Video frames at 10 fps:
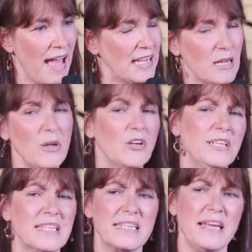And I'm not
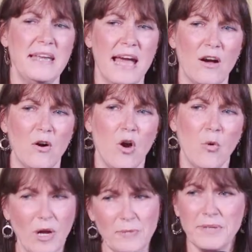going to say now
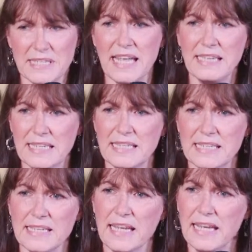what percent
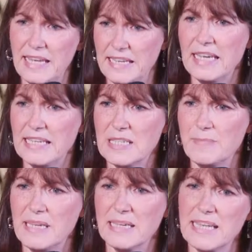it's it is,
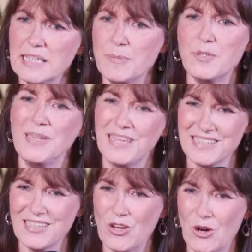because that's between
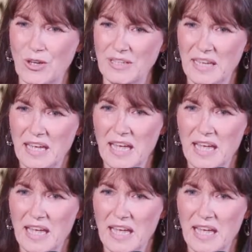us and God.